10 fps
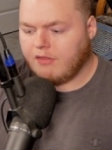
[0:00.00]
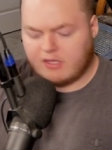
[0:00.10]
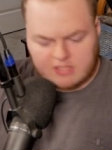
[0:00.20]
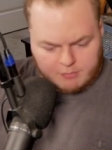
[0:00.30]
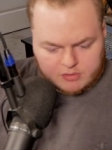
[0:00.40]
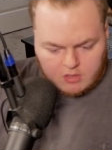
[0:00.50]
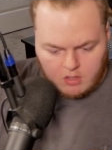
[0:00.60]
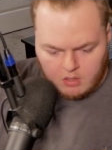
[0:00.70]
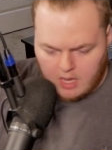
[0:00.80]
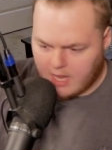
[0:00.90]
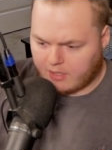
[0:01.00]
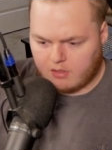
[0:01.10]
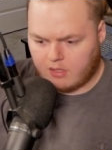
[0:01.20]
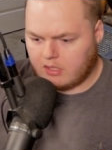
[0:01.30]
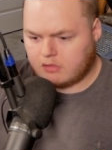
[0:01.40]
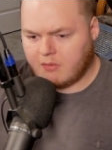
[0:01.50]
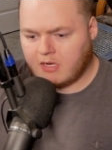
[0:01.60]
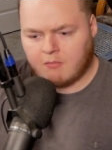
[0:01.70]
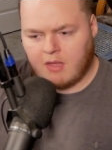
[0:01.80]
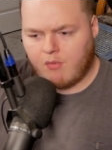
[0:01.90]
This episode, I could
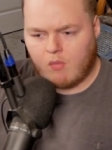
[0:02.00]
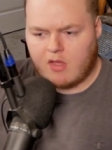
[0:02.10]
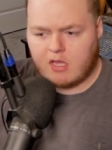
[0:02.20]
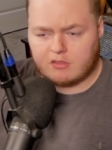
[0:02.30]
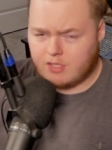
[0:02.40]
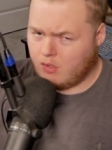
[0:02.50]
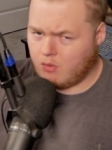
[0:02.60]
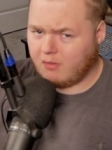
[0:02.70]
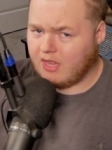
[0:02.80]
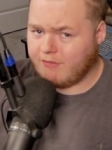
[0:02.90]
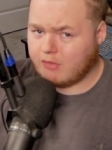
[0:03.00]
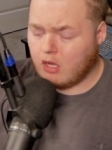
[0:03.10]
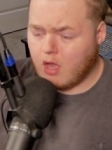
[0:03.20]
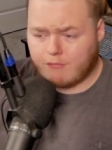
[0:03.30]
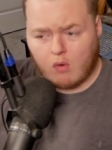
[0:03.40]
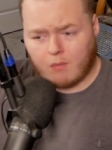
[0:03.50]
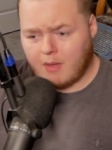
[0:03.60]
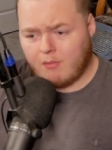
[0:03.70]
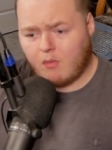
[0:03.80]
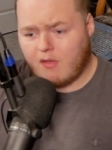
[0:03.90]
expect maybe we continue where we left off, or
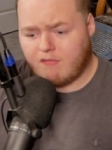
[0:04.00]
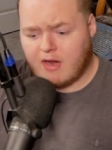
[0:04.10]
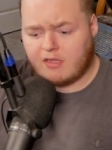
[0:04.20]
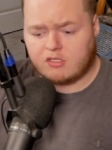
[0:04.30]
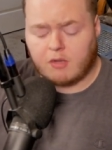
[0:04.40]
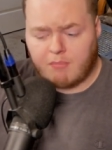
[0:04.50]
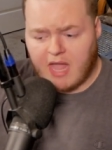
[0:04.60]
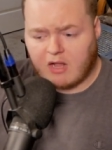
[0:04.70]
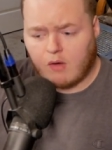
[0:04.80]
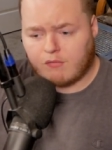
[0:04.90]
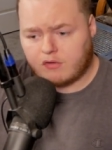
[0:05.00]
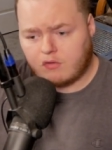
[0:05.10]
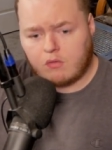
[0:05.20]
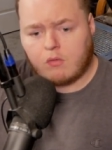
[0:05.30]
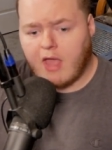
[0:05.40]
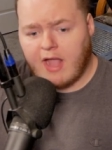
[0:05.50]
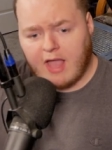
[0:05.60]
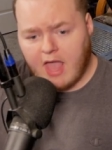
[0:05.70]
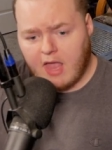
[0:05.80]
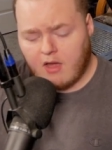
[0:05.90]
maybe we finally jump back over to
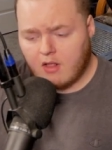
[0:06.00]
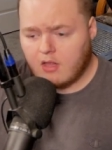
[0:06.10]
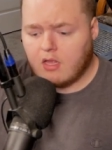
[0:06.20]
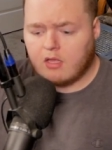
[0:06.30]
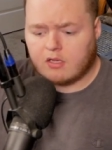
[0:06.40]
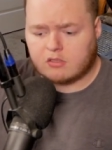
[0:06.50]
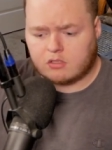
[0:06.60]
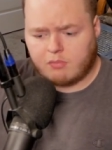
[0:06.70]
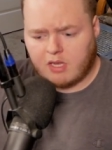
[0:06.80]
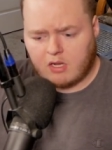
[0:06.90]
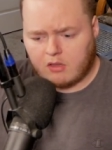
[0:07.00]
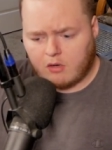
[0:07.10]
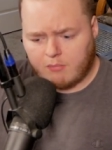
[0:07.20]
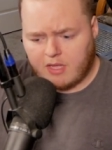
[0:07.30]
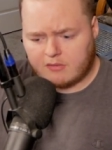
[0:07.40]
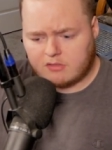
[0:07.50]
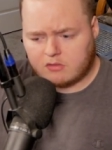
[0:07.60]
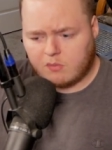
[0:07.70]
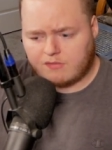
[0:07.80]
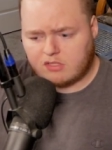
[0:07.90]
Egghead, because it's been a little bit
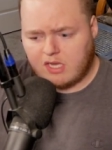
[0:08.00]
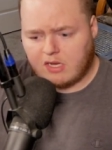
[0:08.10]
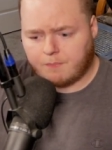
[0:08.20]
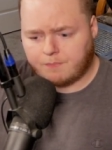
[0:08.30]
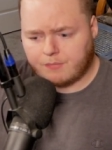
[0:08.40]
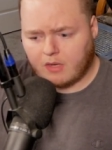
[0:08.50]
since we've seen